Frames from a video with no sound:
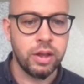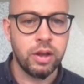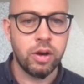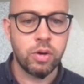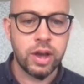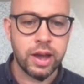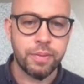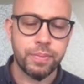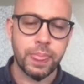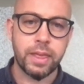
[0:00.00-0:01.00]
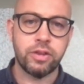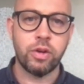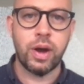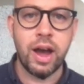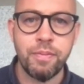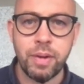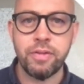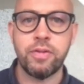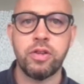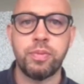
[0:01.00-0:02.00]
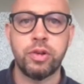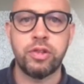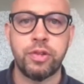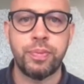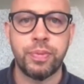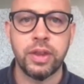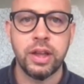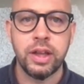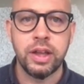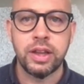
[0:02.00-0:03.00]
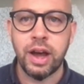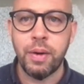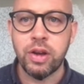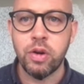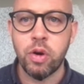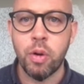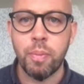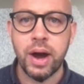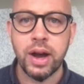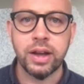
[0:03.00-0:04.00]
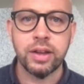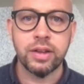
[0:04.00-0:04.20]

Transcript: Okay, so I have my first button. Now I can go back